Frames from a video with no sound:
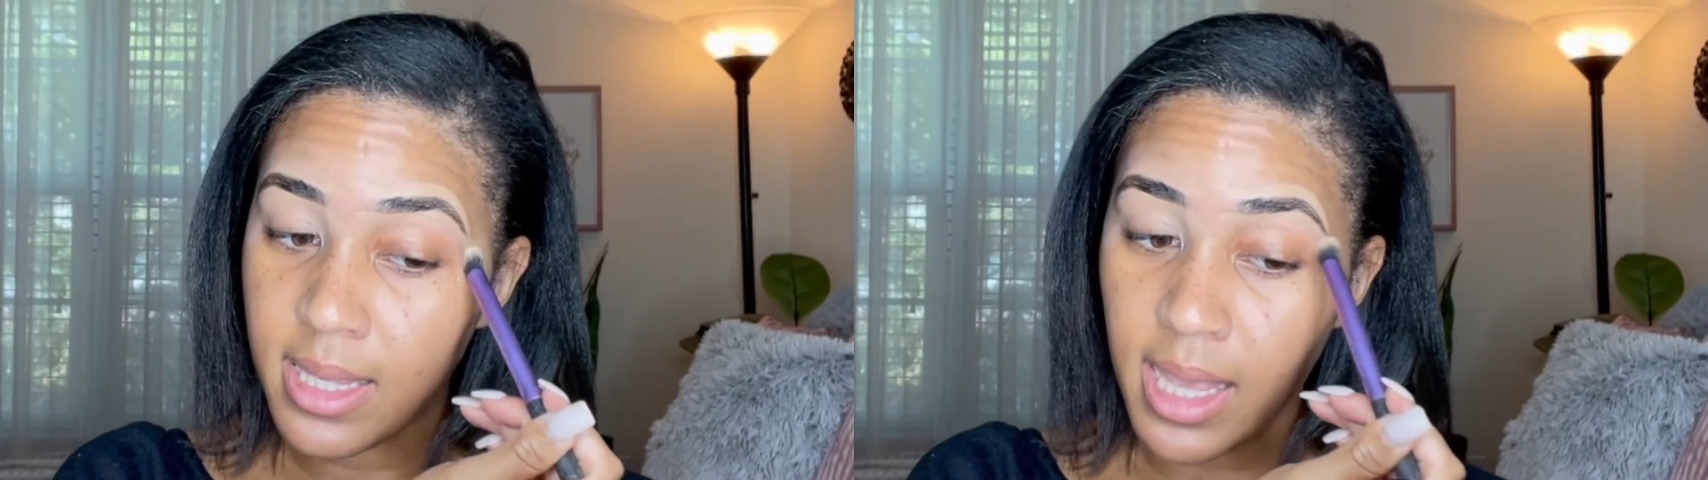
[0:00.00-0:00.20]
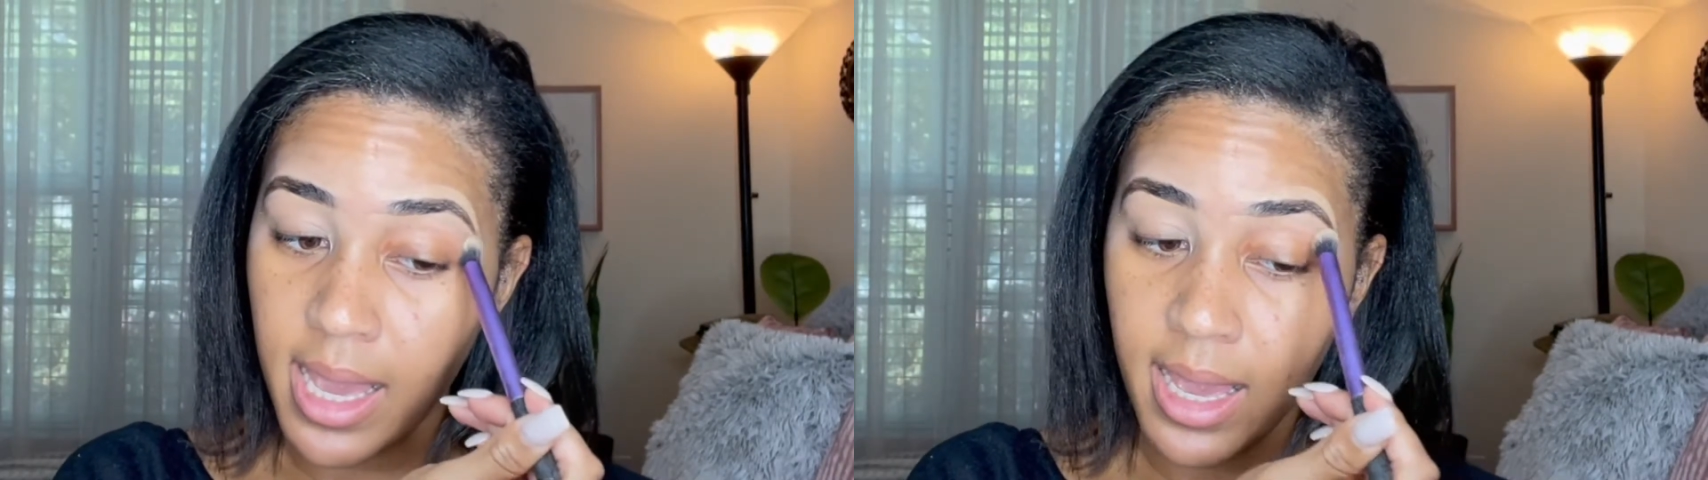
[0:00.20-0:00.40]

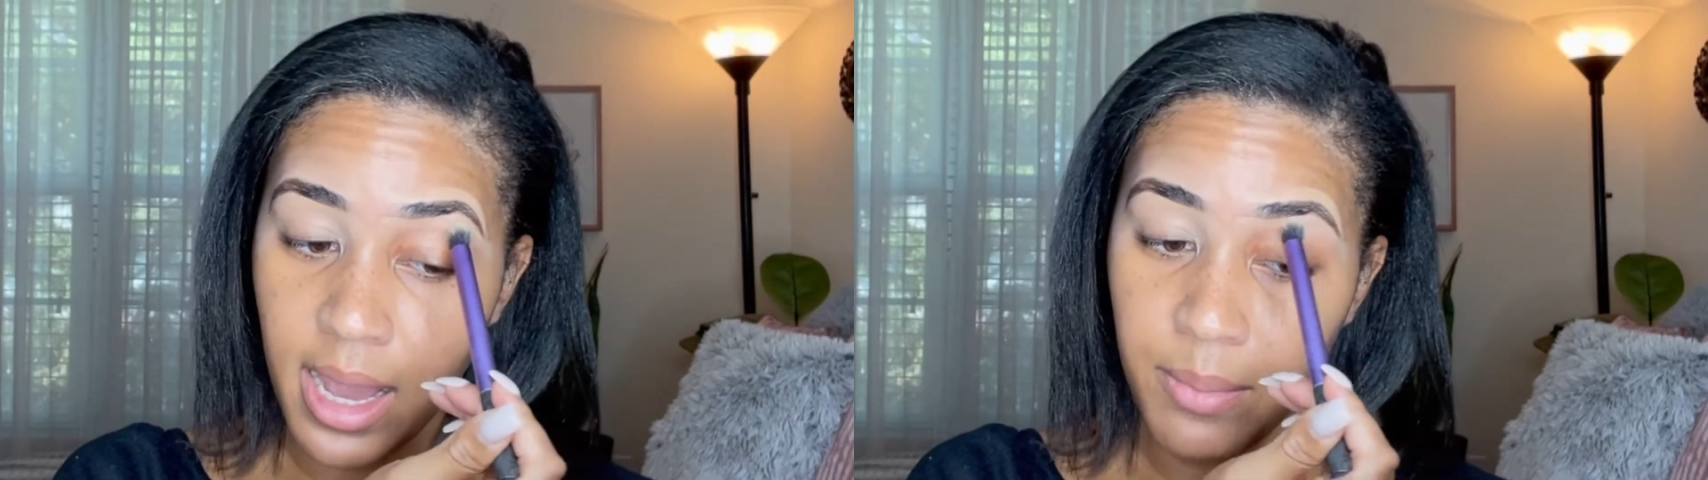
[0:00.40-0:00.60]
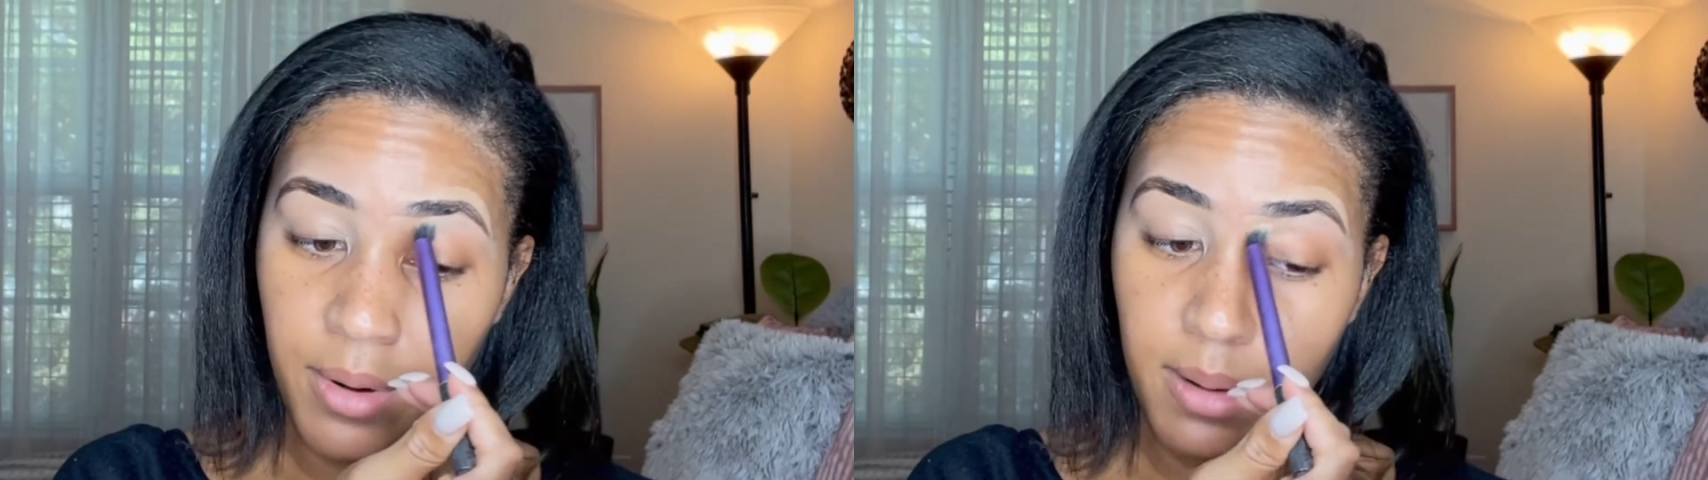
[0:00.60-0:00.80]
like,
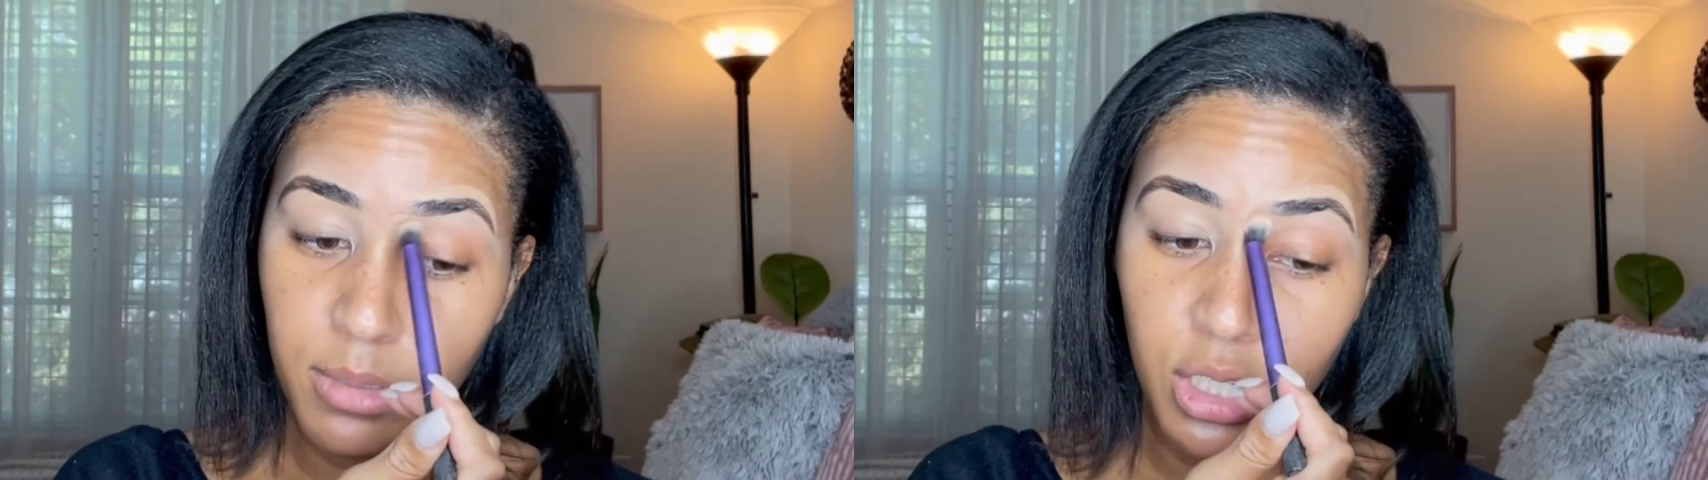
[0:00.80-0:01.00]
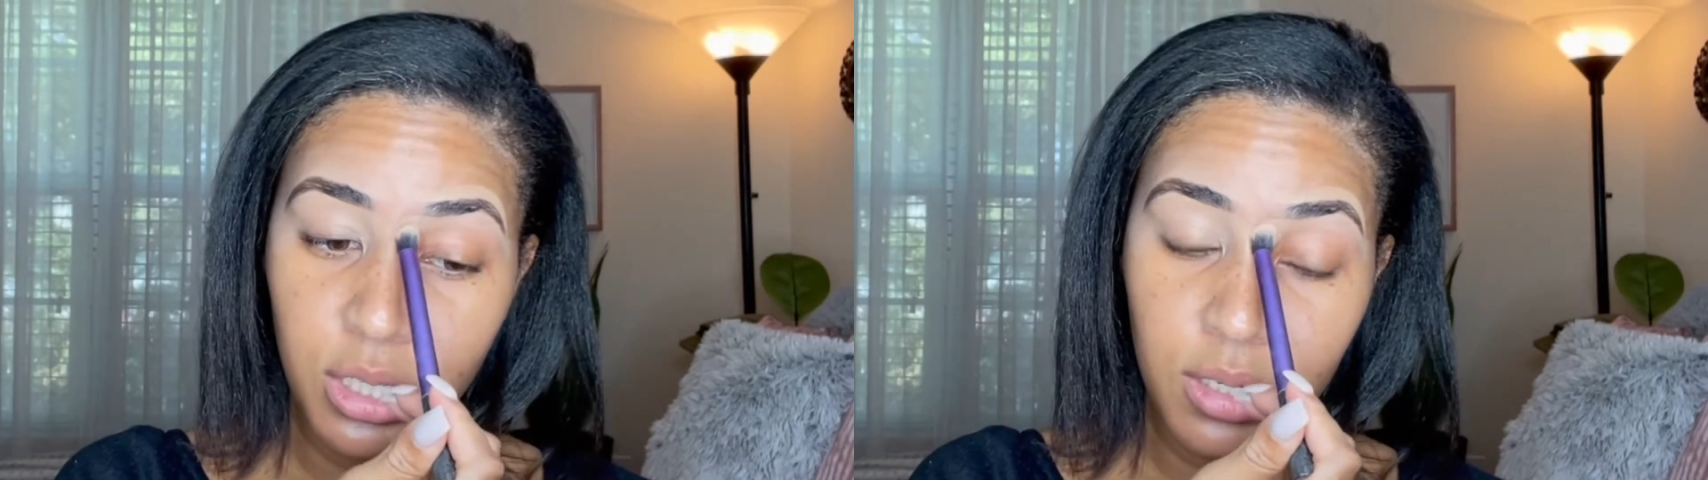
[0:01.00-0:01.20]
I
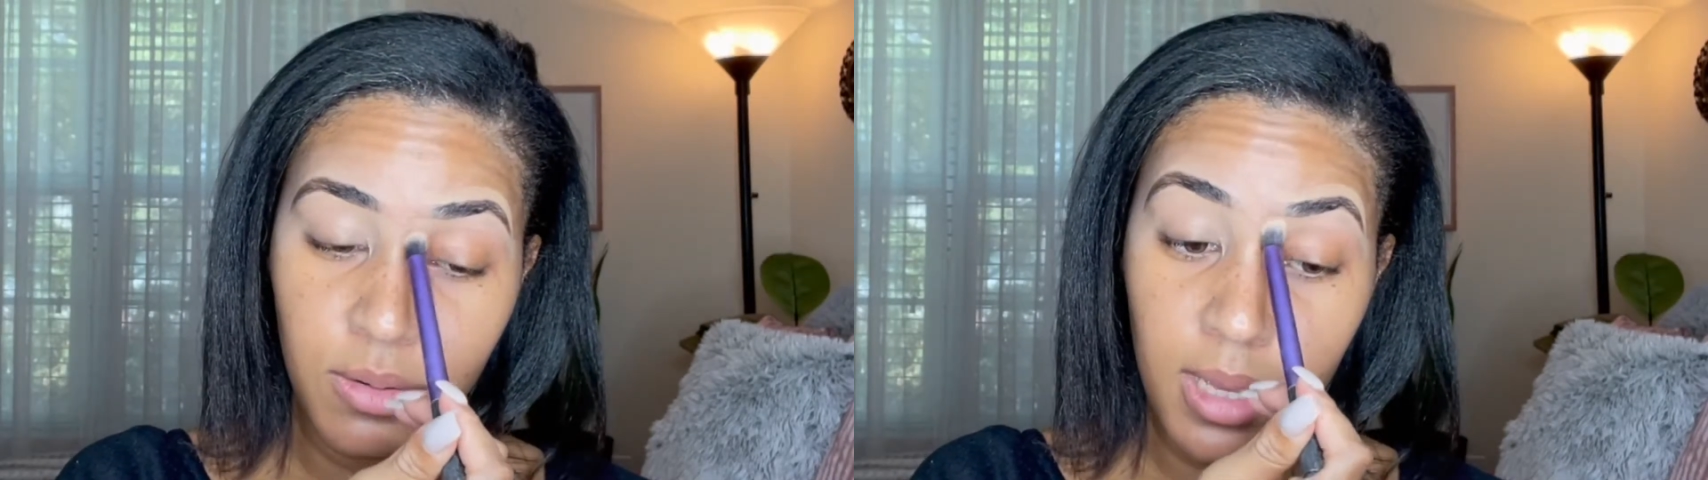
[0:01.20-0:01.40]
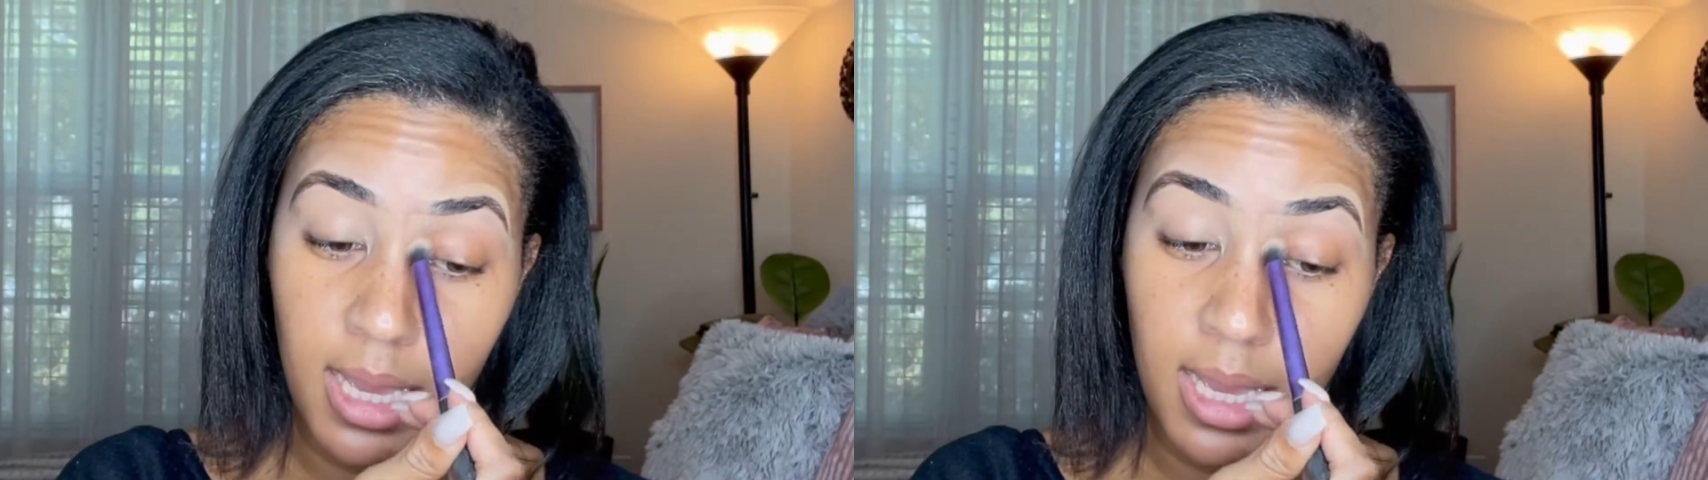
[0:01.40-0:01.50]
promise you,